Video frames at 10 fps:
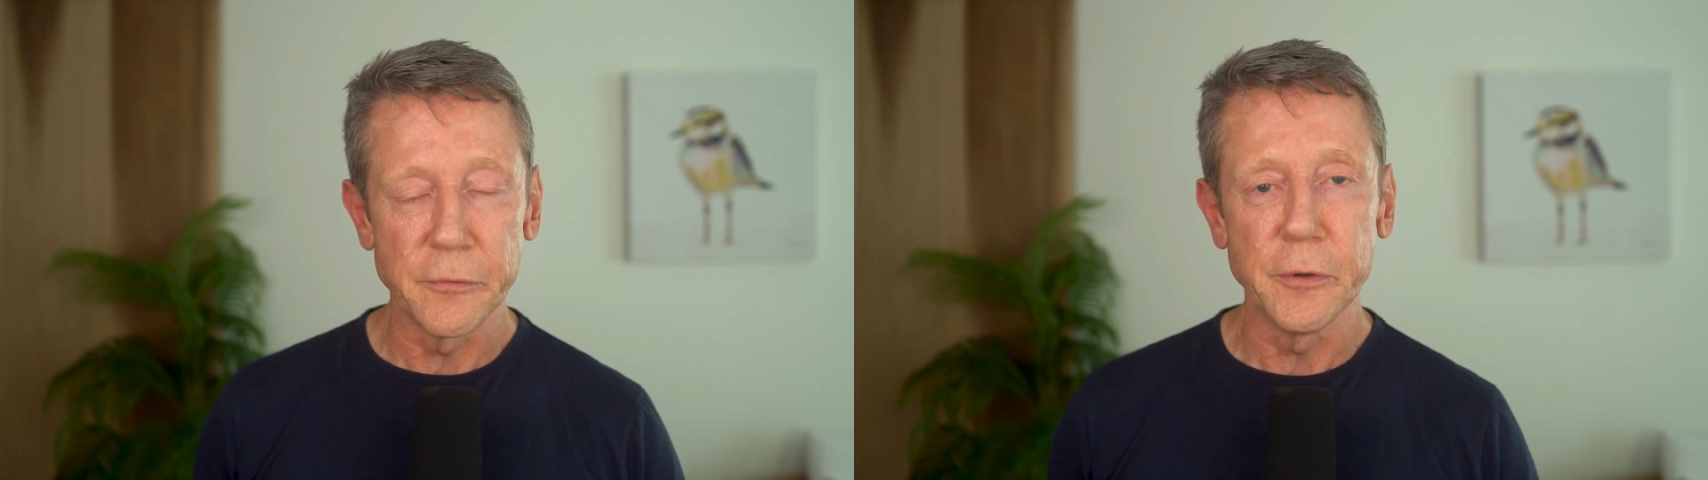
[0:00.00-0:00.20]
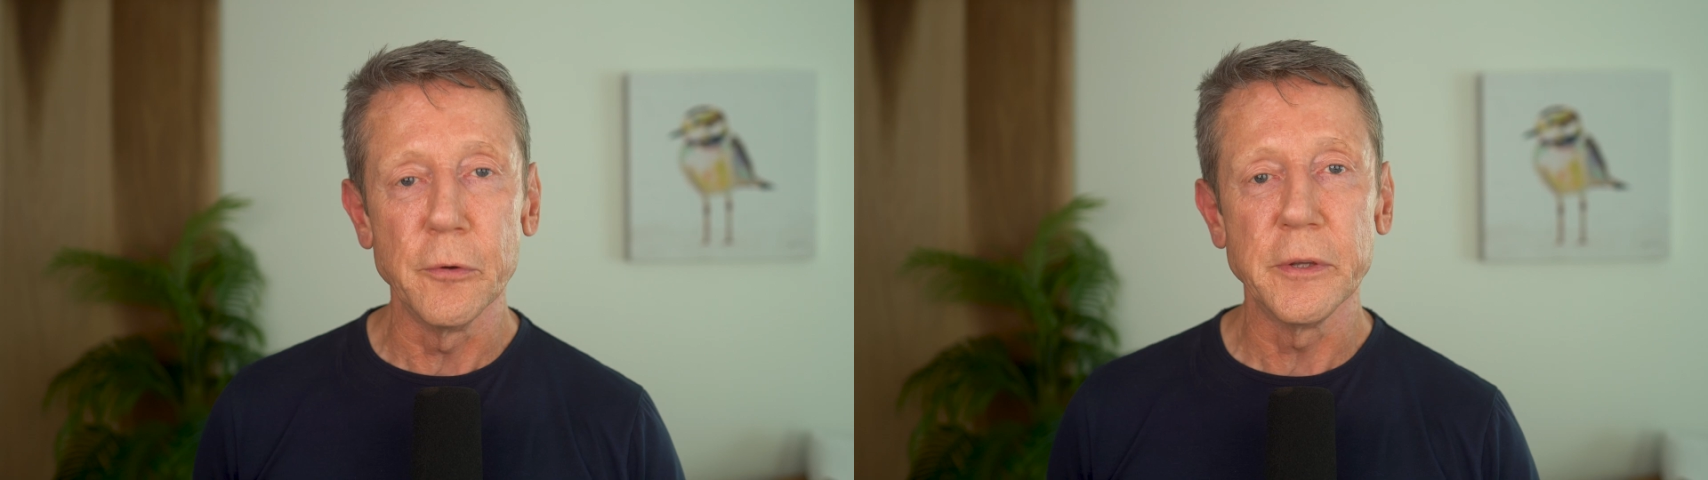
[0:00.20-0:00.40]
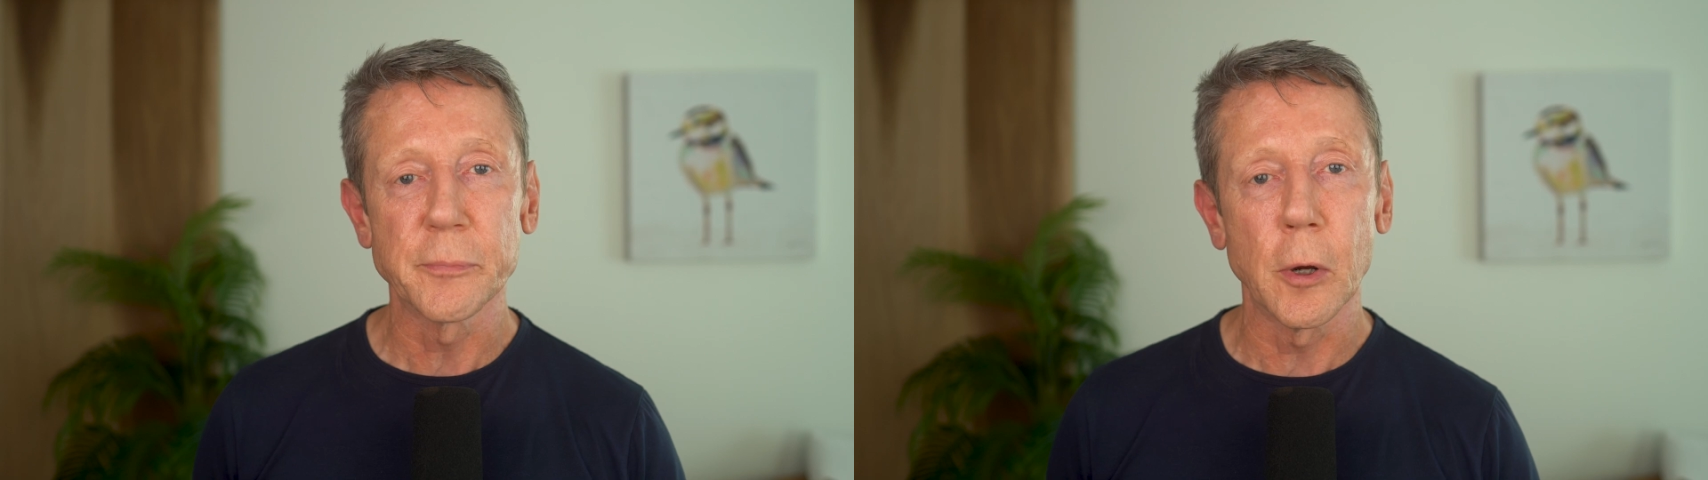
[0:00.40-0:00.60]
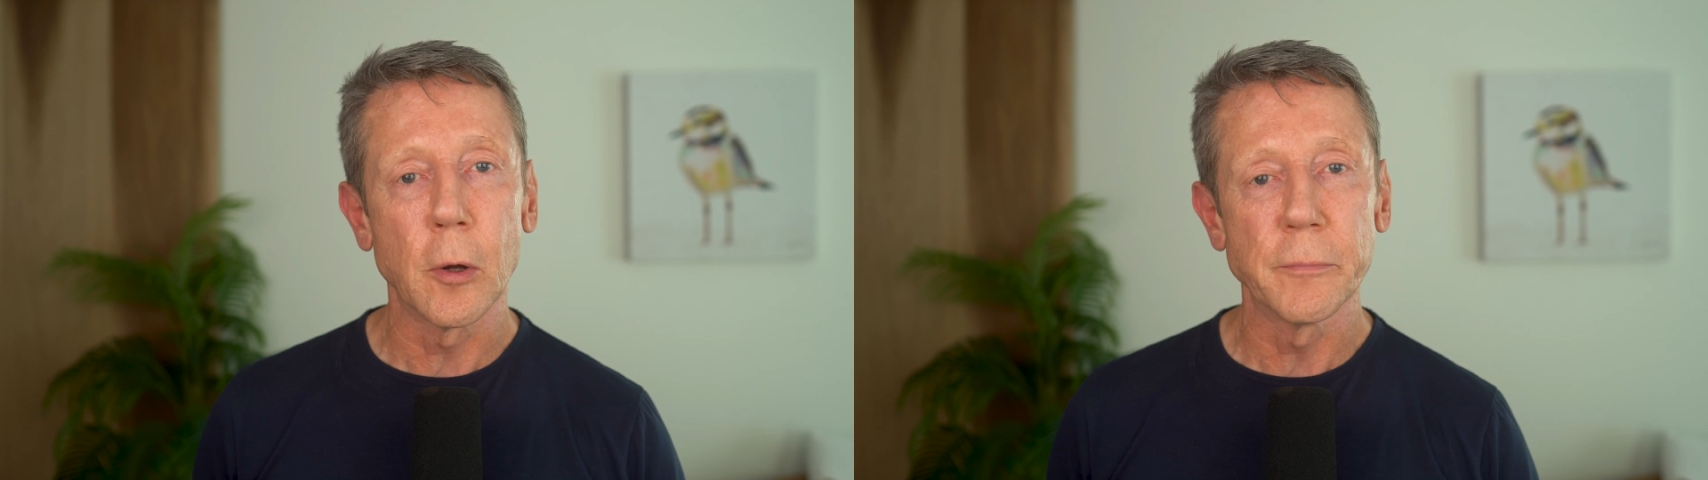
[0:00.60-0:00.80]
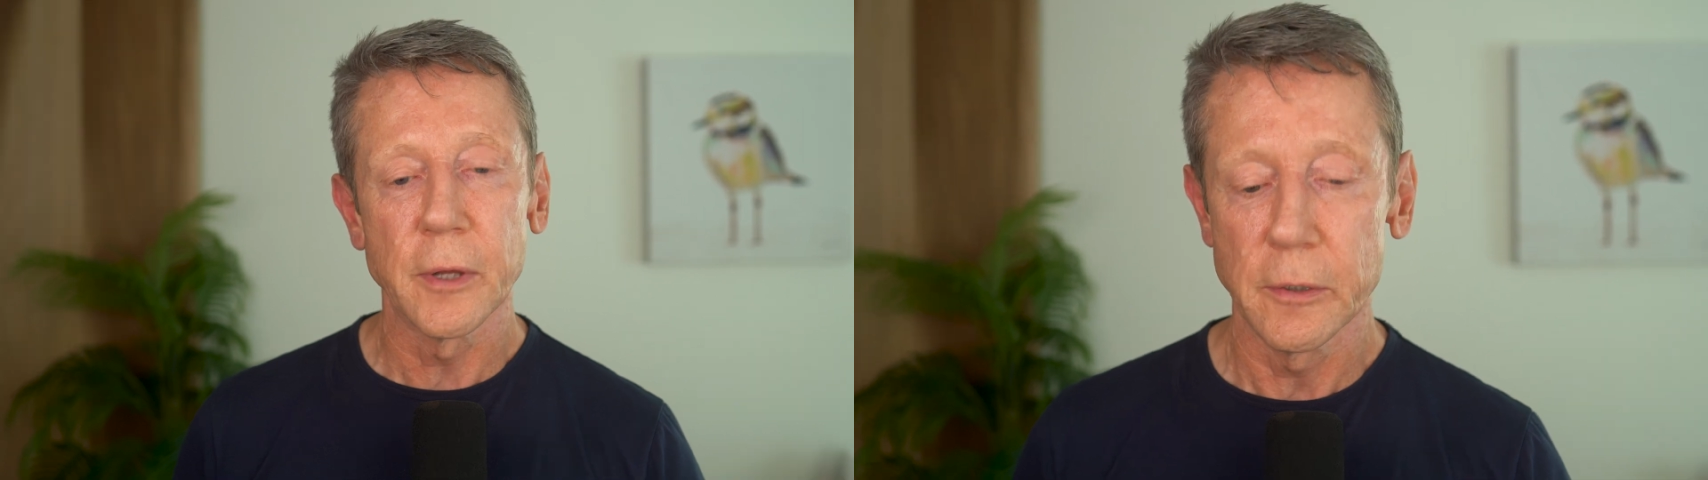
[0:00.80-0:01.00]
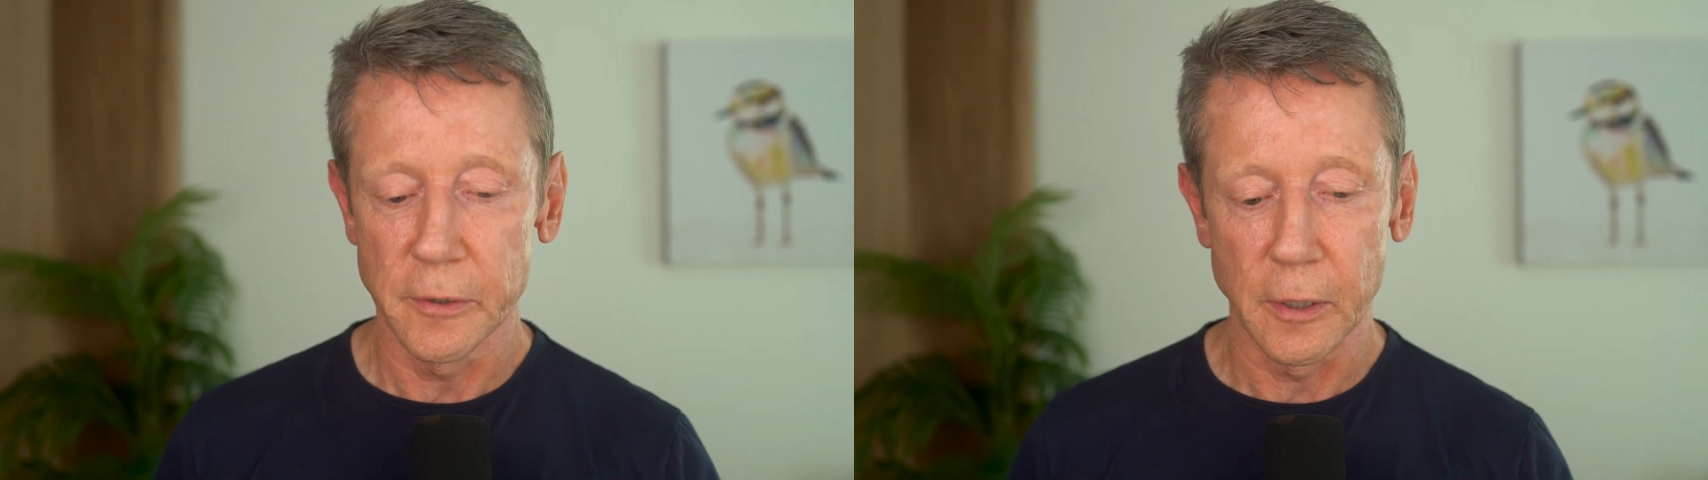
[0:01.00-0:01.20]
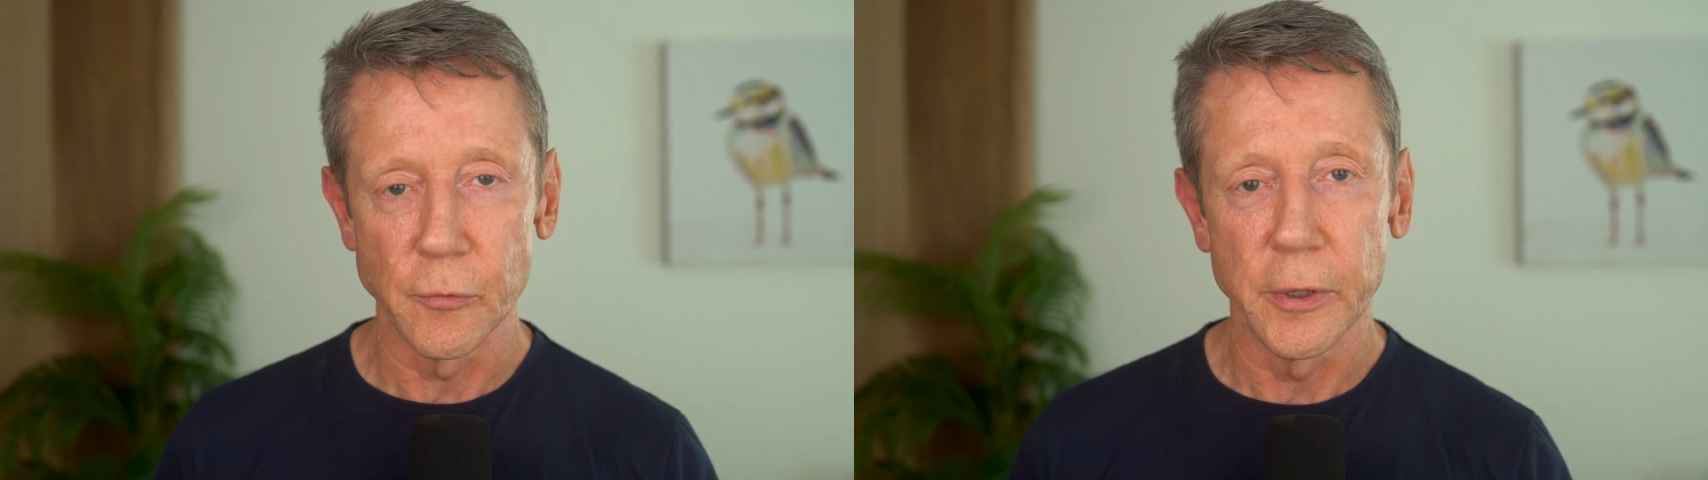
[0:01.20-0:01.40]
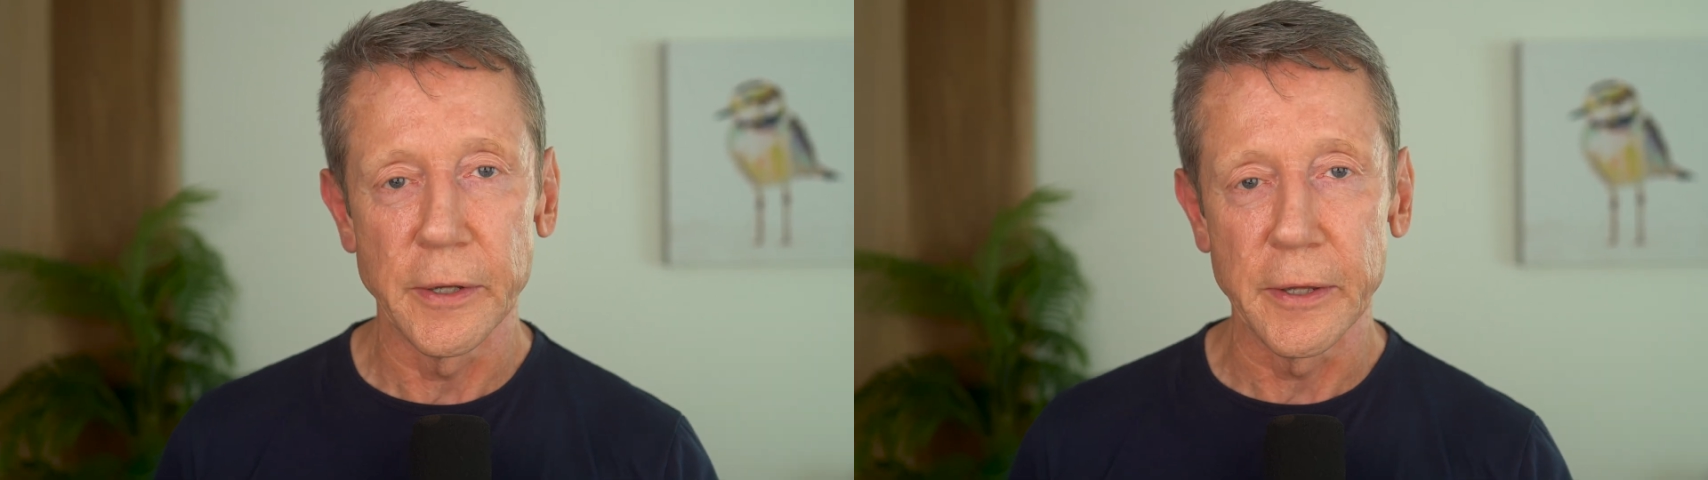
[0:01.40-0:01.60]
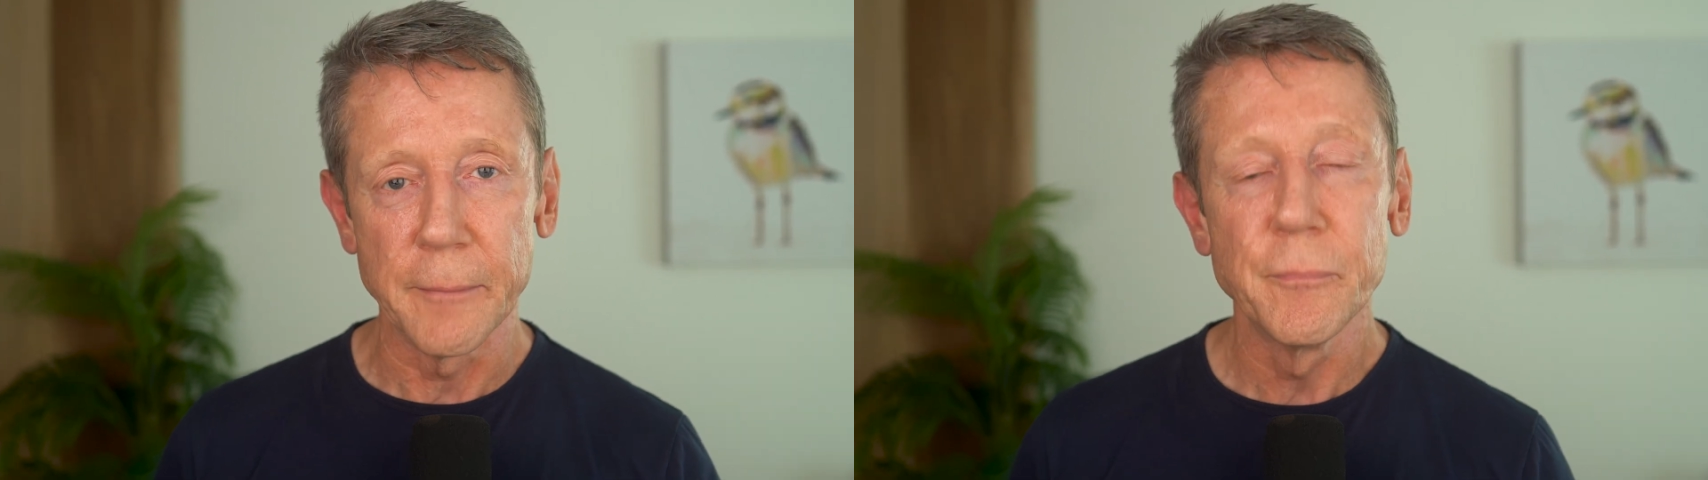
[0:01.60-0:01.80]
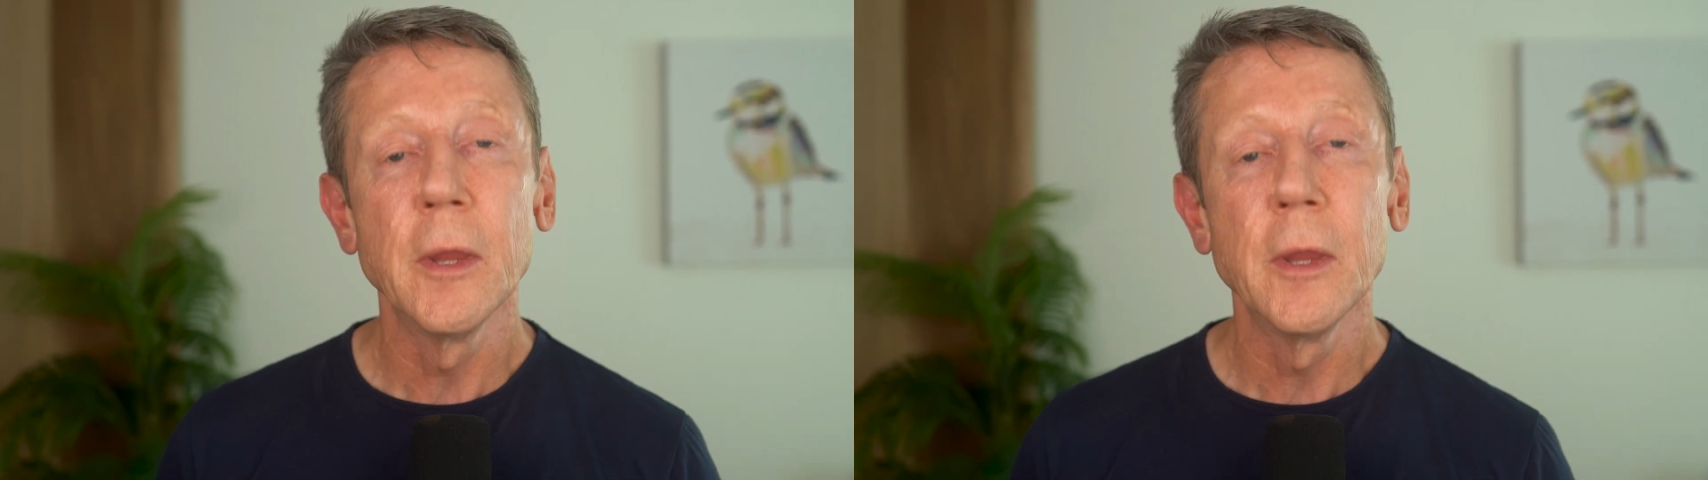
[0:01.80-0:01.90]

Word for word: a few of these problems, you're not ready.